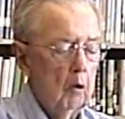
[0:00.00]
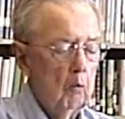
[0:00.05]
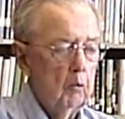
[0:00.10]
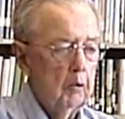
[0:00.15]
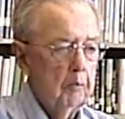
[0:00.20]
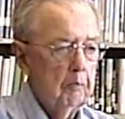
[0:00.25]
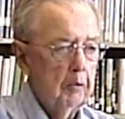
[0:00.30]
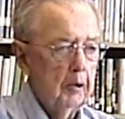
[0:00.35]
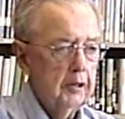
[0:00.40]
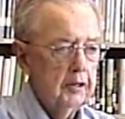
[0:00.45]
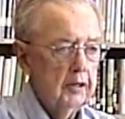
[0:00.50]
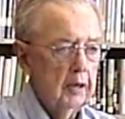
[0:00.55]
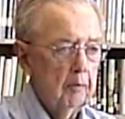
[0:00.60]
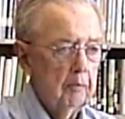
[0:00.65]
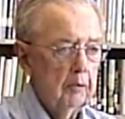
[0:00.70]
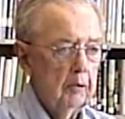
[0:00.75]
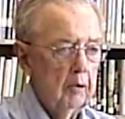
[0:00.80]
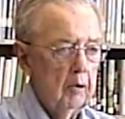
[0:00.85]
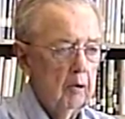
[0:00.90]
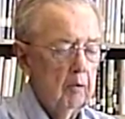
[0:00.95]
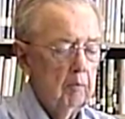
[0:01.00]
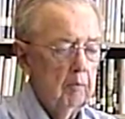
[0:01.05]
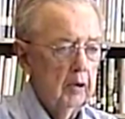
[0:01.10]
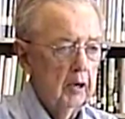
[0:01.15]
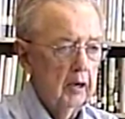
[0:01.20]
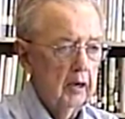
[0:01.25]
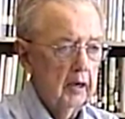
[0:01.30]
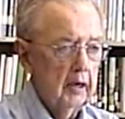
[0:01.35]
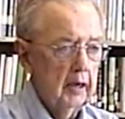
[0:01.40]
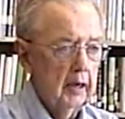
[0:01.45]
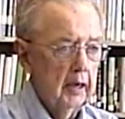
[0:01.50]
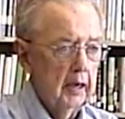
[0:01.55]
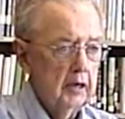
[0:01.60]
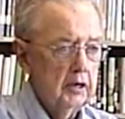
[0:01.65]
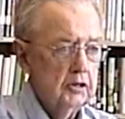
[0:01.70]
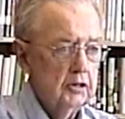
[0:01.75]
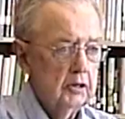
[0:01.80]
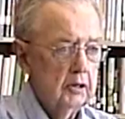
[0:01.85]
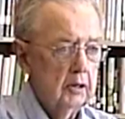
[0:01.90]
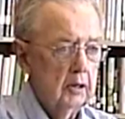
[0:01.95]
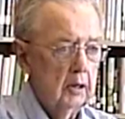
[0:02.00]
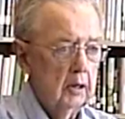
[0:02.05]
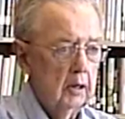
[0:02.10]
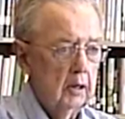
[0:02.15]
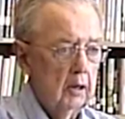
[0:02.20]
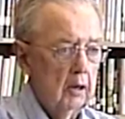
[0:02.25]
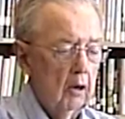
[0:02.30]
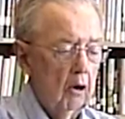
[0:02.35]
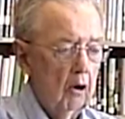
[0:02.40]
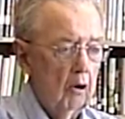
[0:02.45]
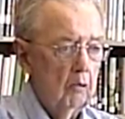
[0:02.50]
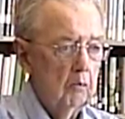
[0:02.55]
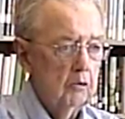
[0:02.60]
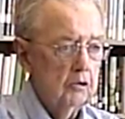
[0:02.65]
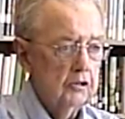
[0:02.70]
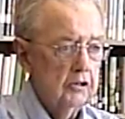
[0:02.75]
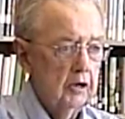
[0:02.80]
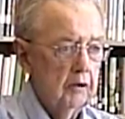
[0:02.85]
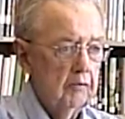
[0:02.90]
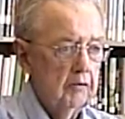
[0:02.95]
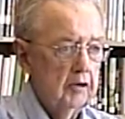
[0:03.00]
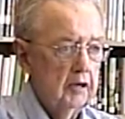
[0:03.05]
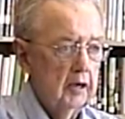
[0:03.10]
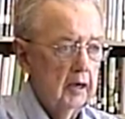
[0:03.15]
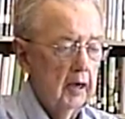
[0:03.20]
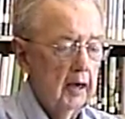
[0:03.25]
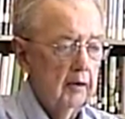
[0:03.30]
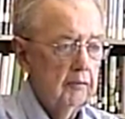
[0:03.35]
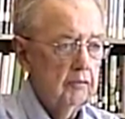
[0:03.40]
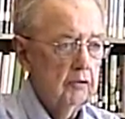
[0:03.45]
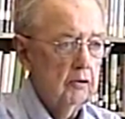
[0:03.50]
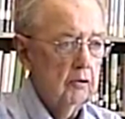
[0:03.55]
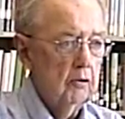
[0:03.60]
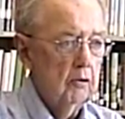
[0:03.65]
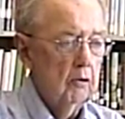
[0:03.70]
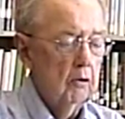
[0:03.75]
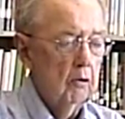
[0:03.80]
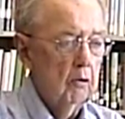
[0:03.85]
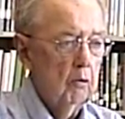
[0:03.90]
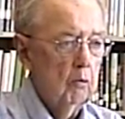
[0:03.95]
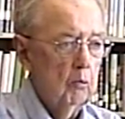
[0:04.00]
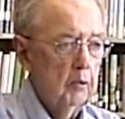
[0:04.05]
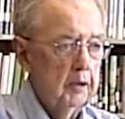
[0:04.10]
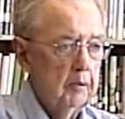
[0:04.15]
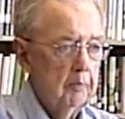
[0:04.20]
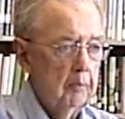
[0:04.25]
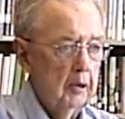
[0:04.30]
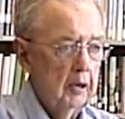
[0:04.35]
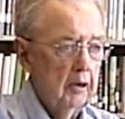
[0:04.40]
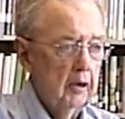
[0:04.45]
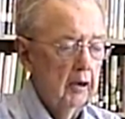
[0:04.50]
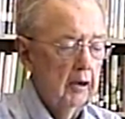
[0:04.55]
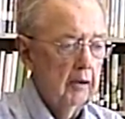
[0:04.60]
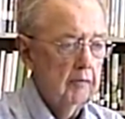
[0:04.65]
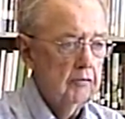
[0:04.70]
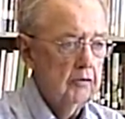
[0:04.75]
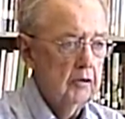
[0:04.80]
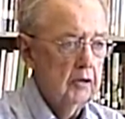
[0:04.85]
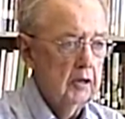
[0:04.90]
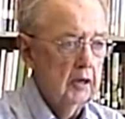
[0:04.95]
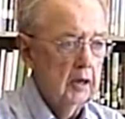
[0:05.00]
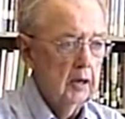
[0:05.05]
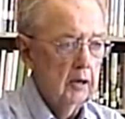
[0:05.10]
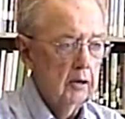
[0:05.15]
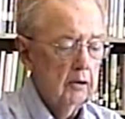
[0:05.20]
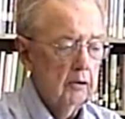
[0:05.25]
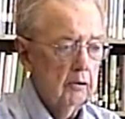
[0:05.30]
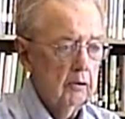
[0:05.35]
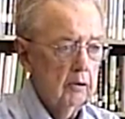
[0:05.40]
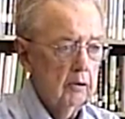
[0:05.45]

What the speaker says: we picked up in Marrakesh almost every day after the air